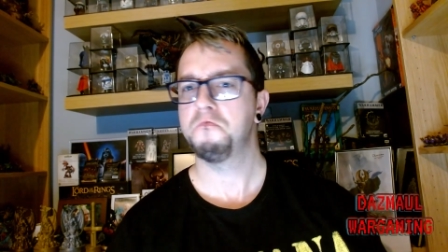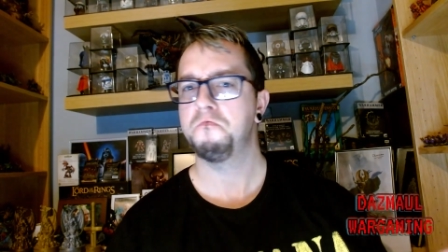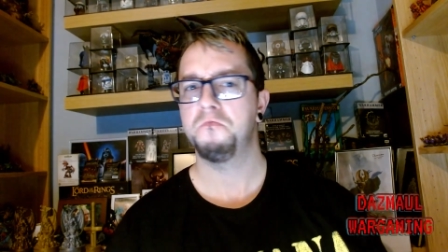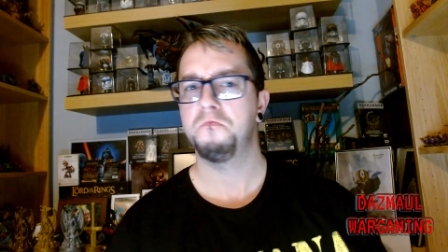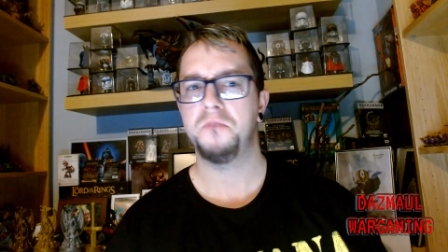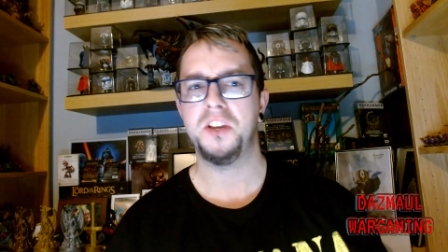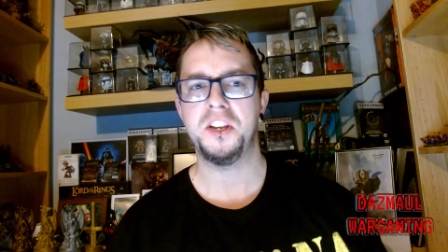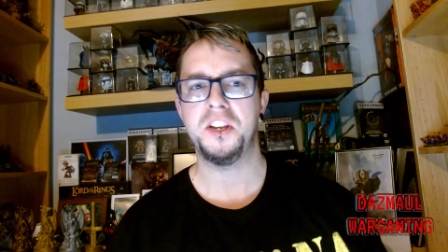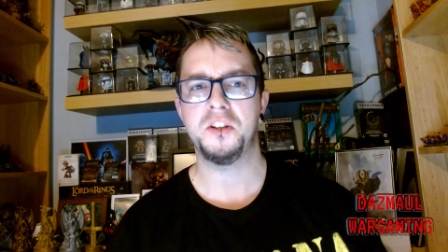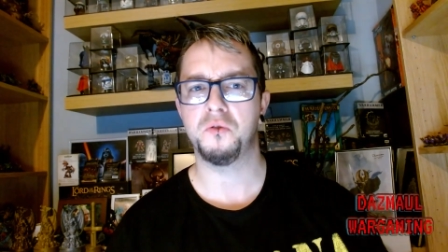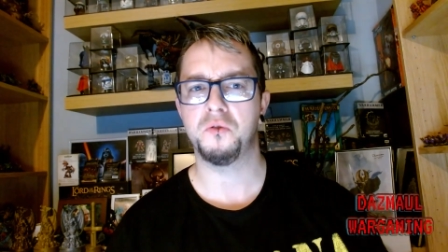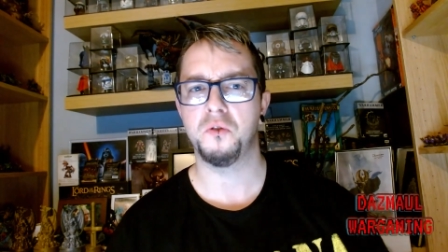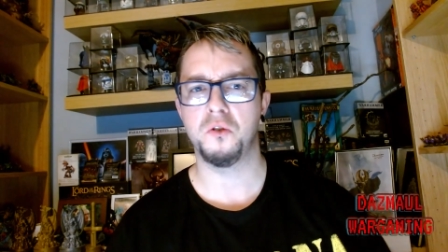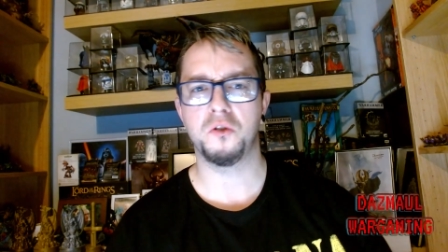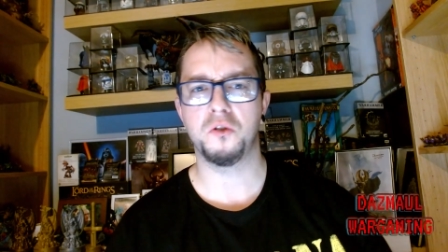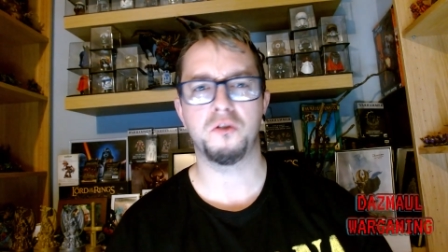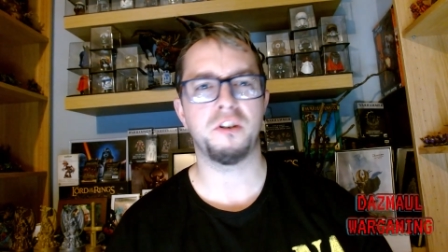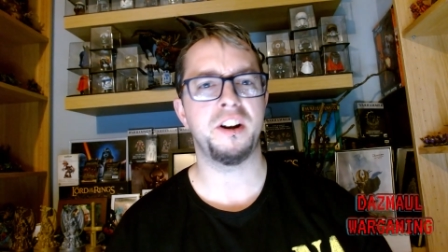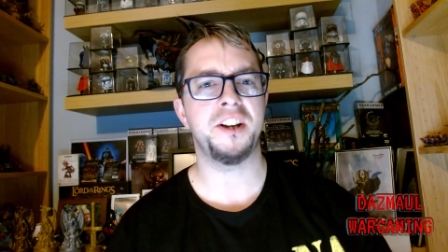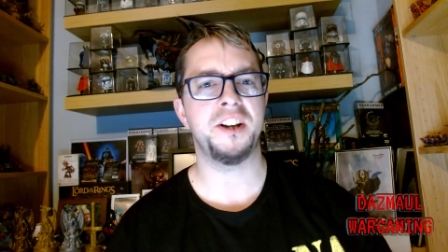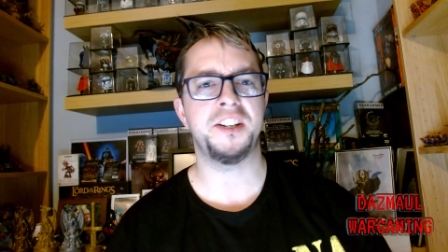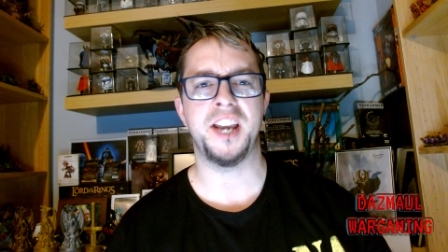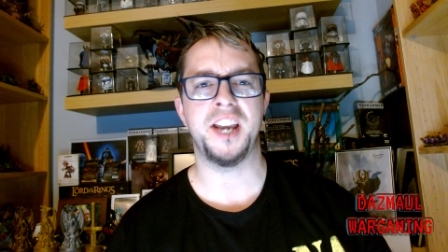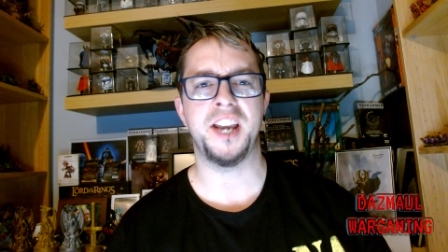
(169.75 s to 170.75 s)
These are all
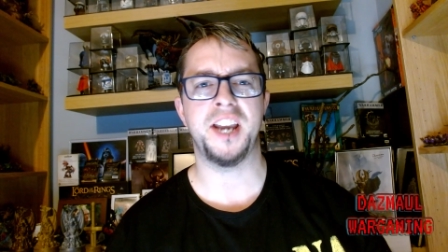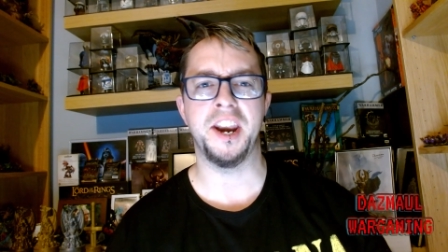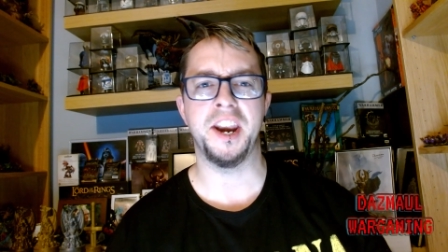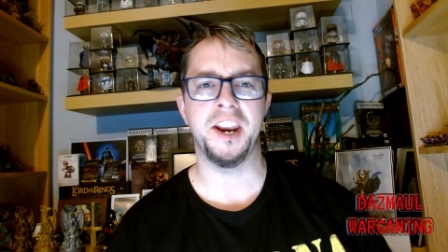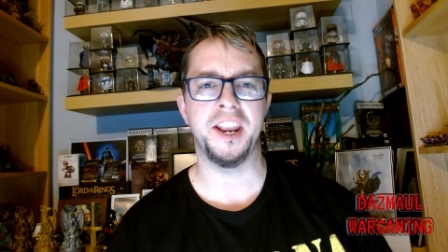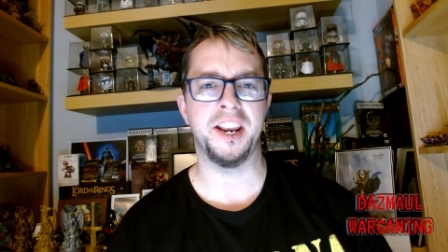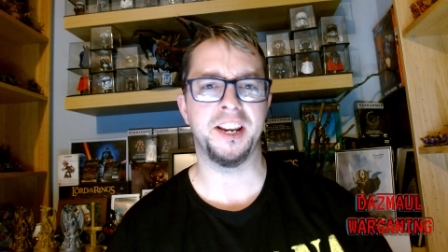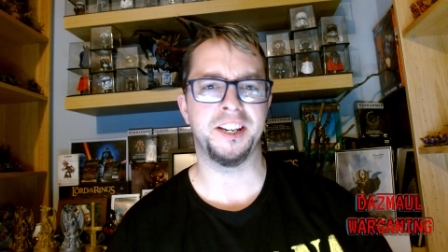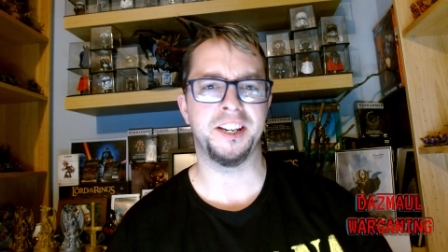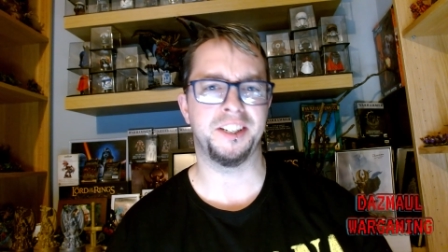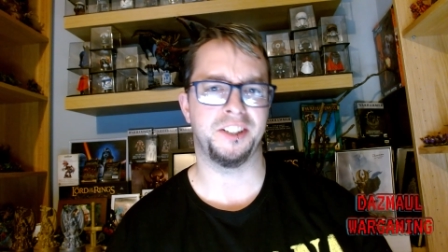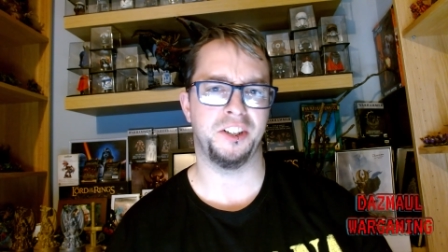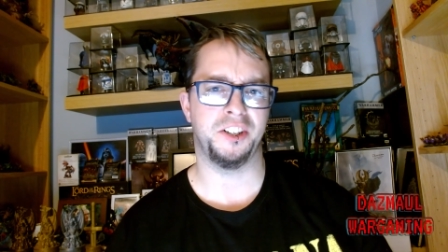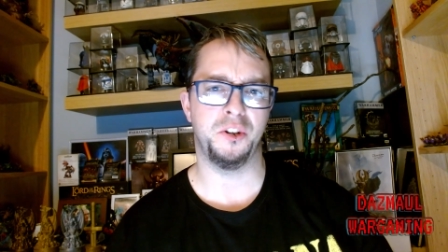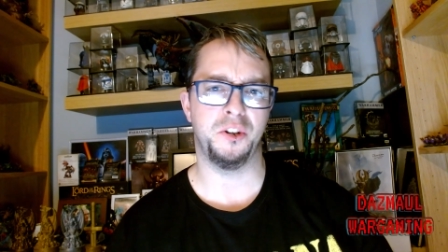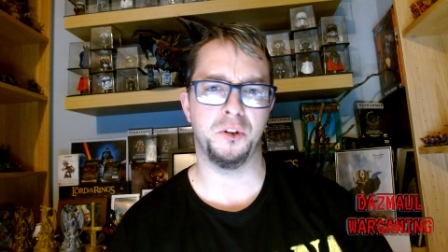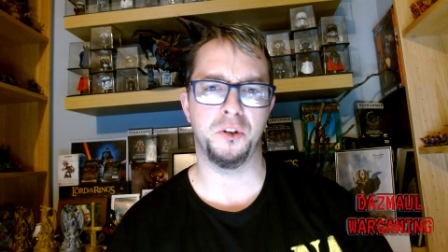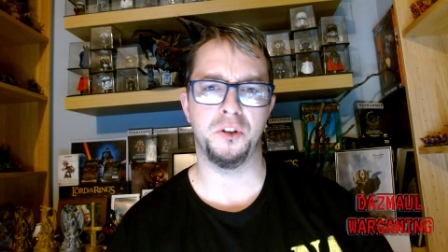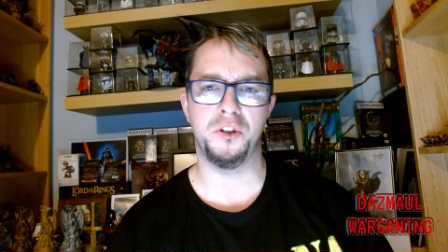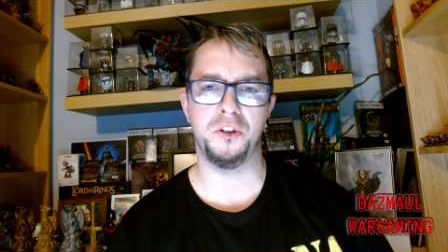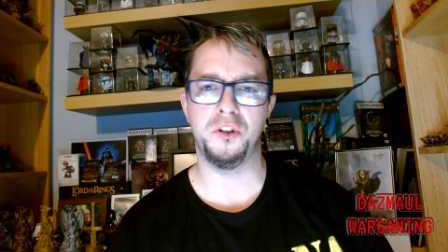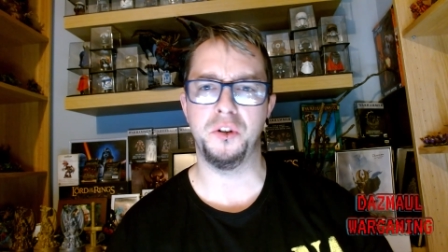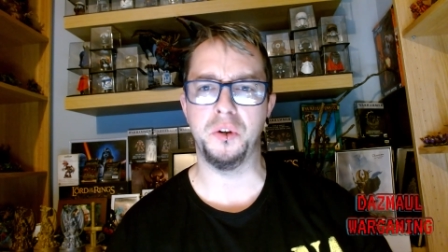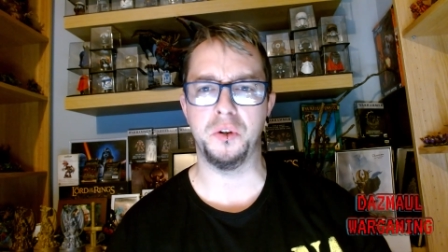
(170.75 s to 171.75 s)
great techniques that you
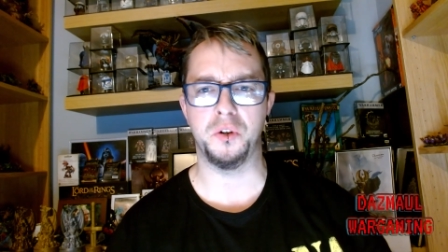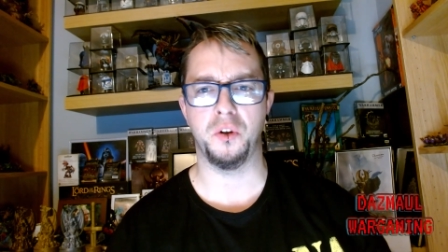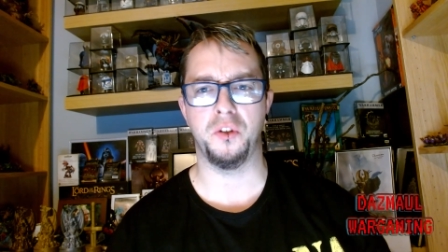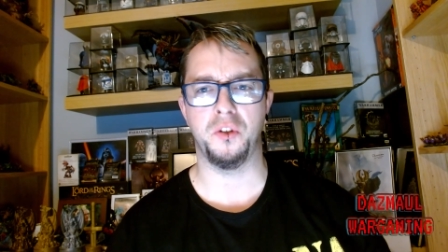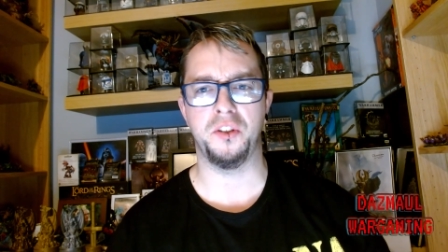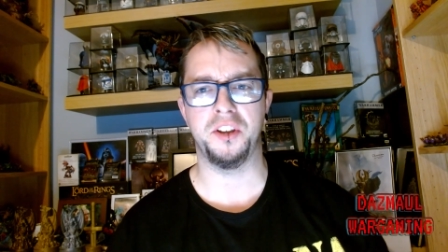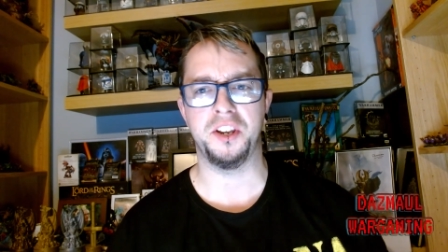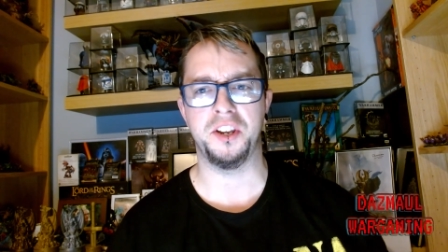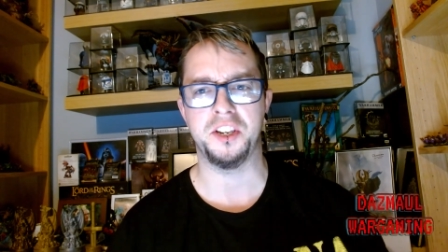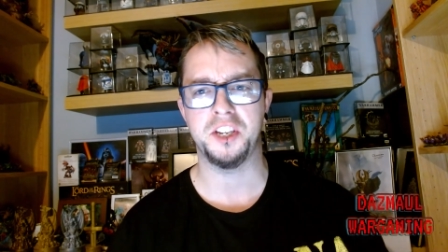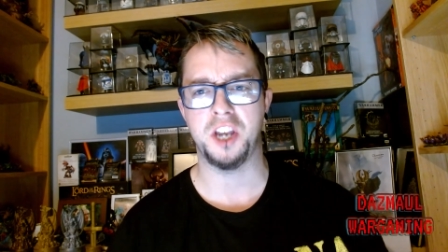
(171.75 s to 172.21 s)
can use on these